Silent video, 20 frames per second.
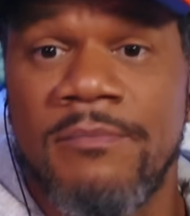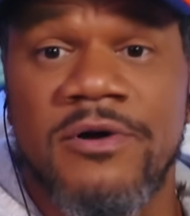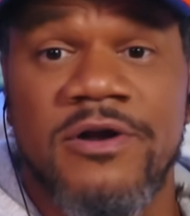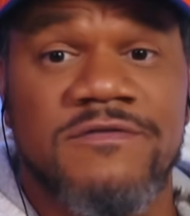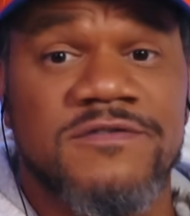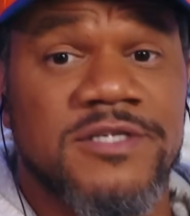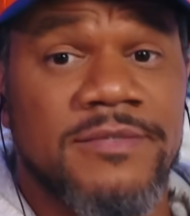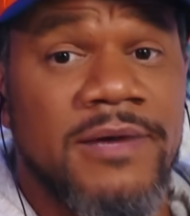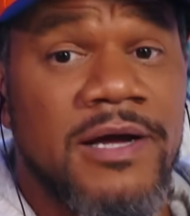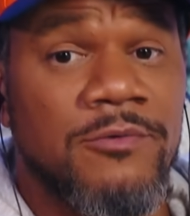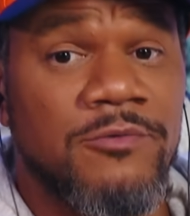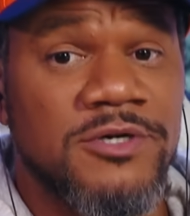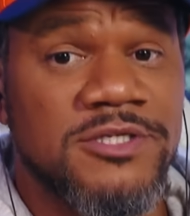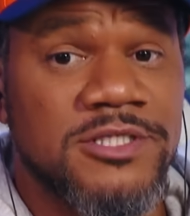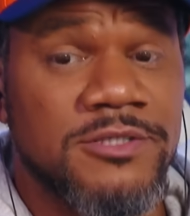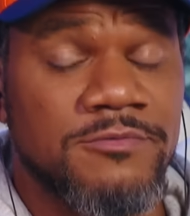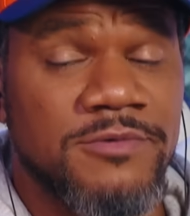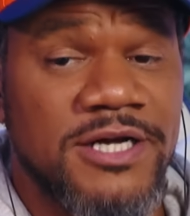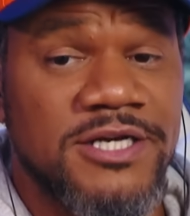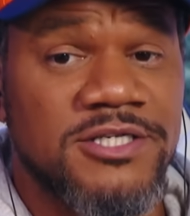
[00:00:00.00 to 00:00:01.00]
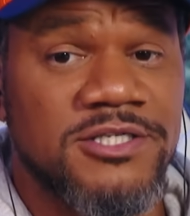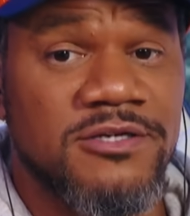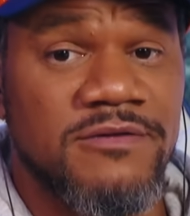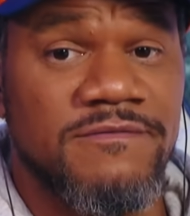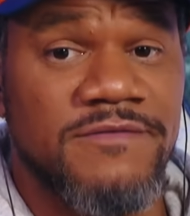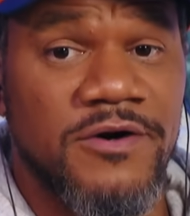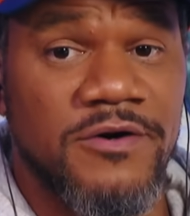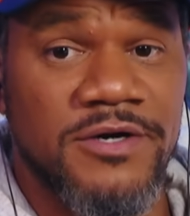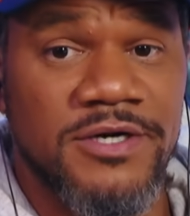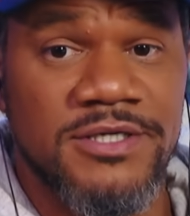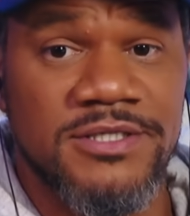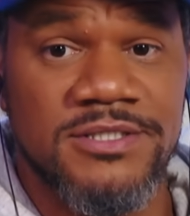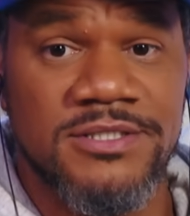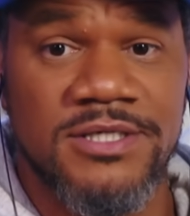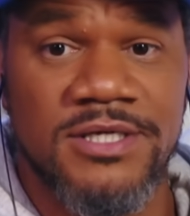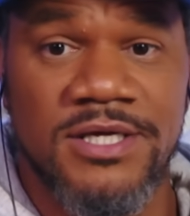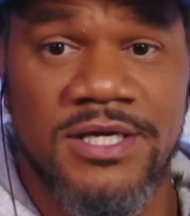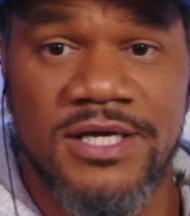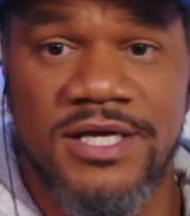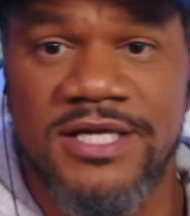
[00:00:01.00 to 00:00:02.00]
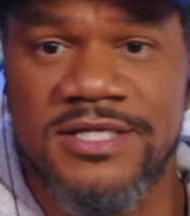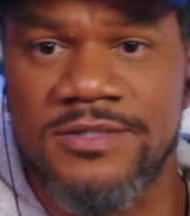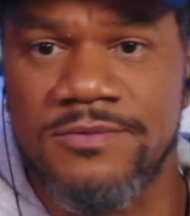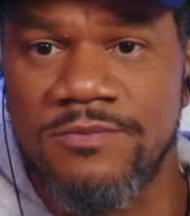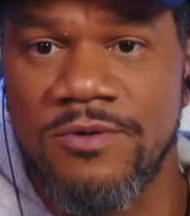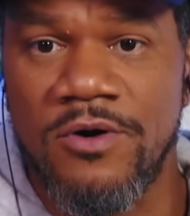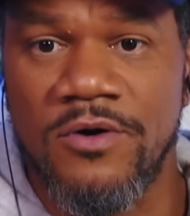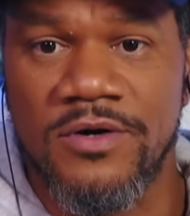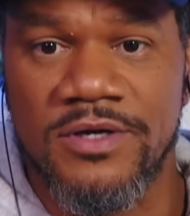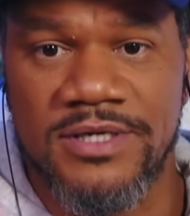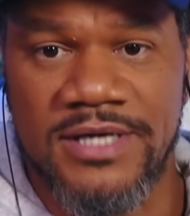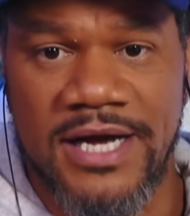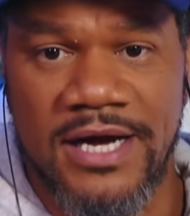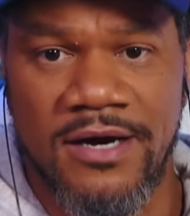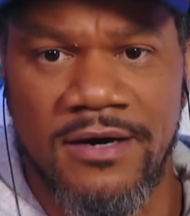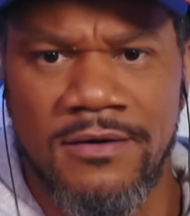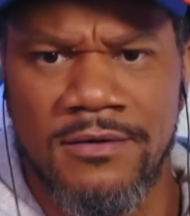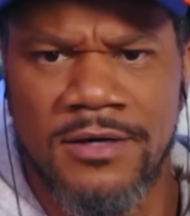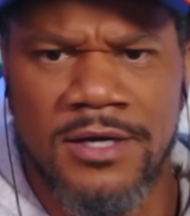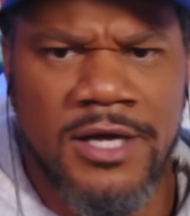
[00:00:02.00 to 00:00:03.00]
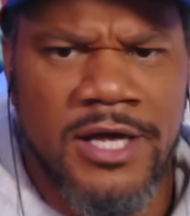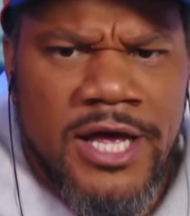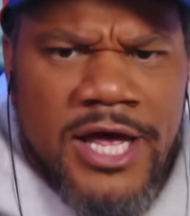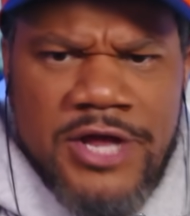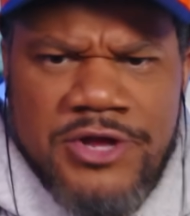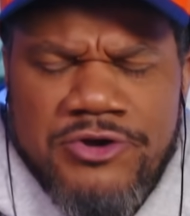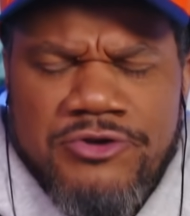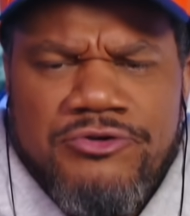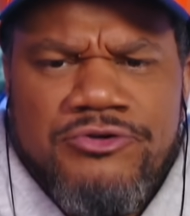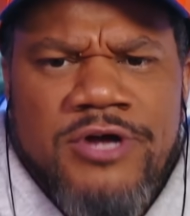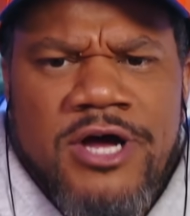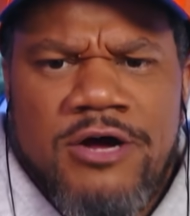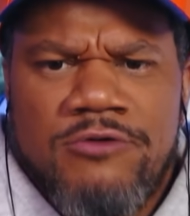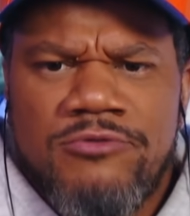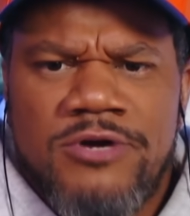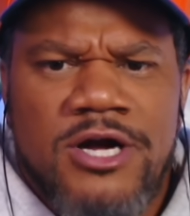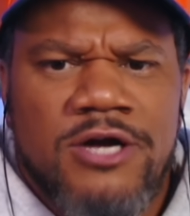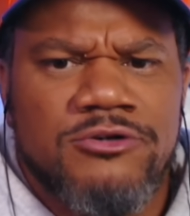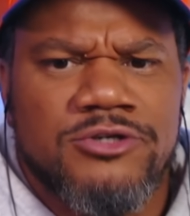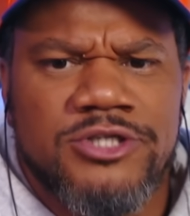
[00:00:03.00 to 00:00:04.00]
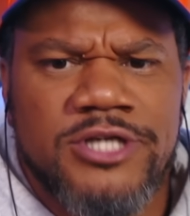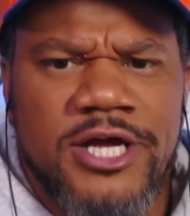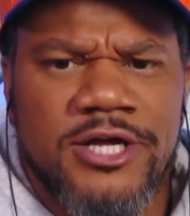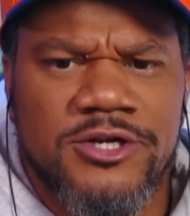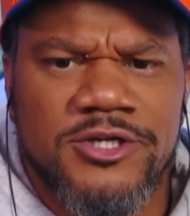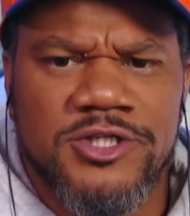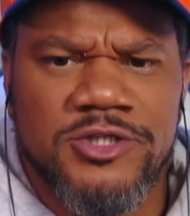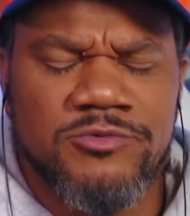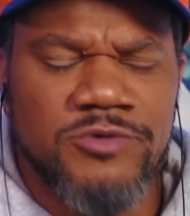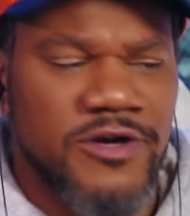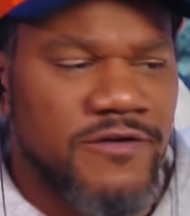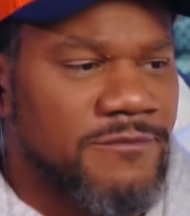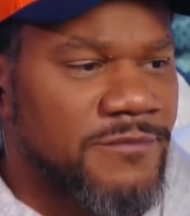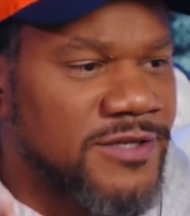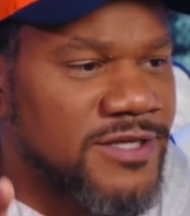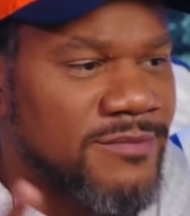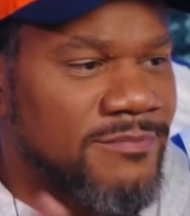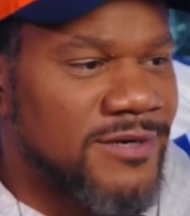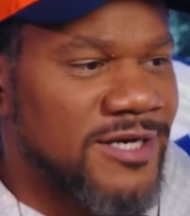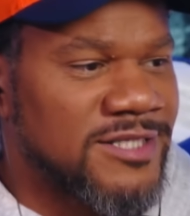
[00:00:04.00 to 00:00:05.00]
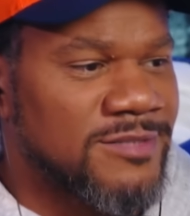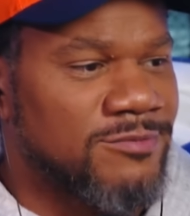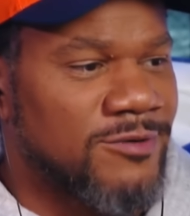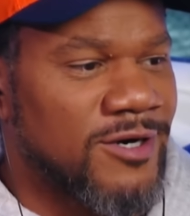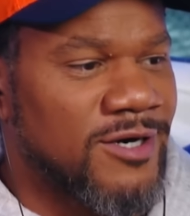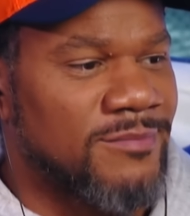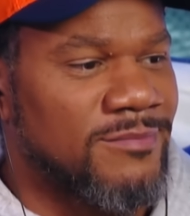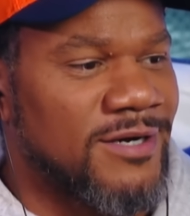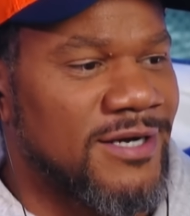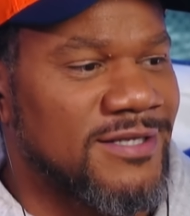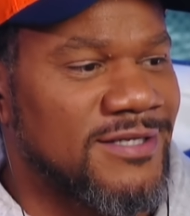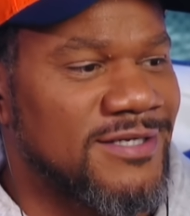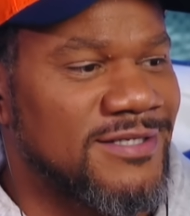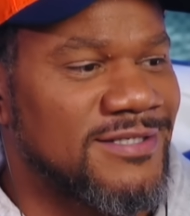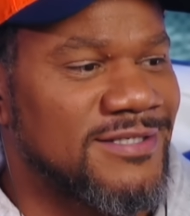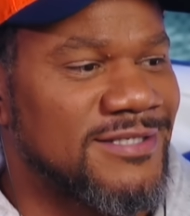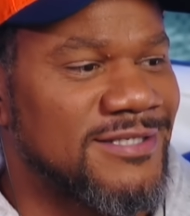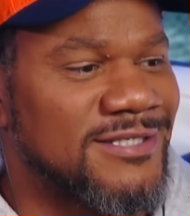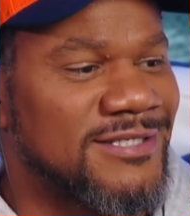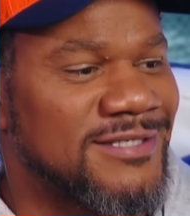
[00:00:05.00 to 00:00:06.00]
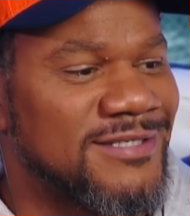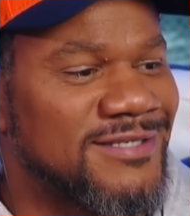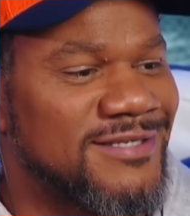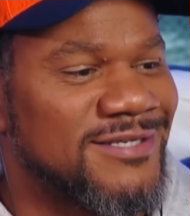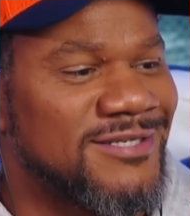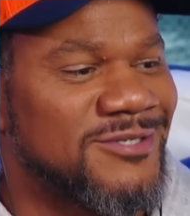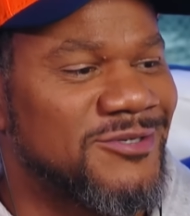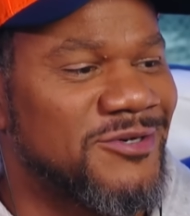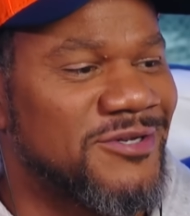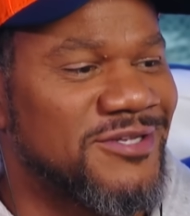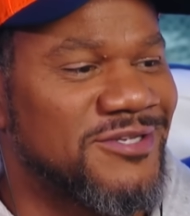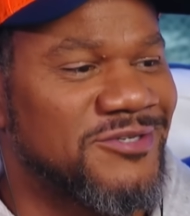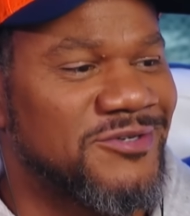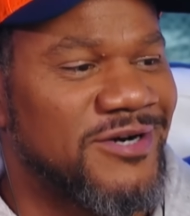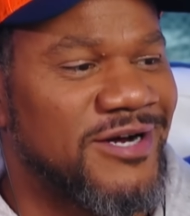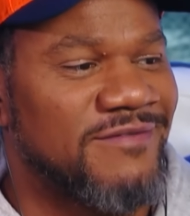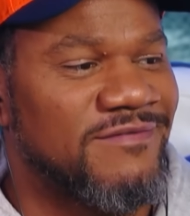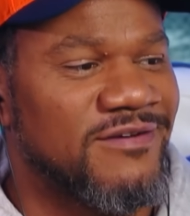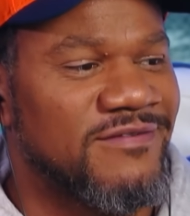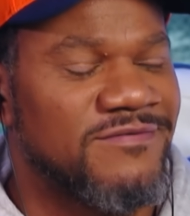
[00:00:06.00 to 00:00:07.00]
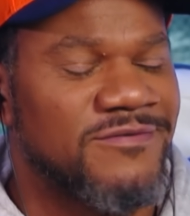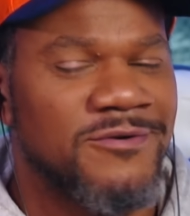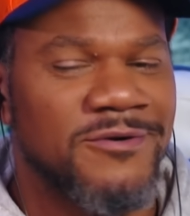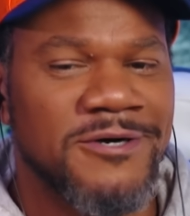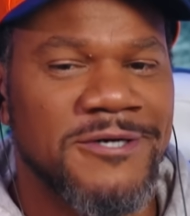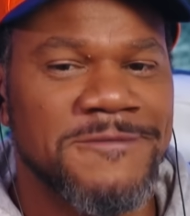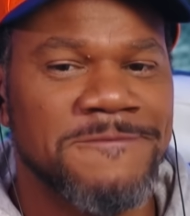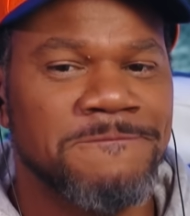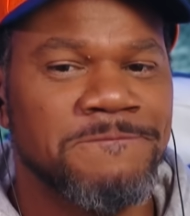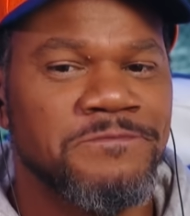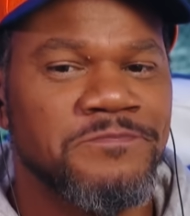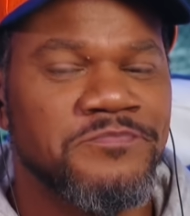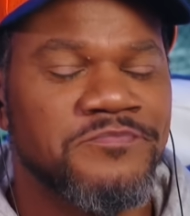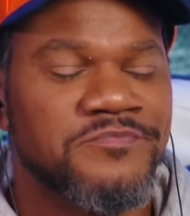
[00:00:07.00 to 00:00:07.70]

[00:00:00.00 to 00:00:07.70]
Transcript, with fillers: But if somebody wants to register voters, it's woke now, and you're down around Taylor Swift. But the best part about this is, let's go to this graphic four.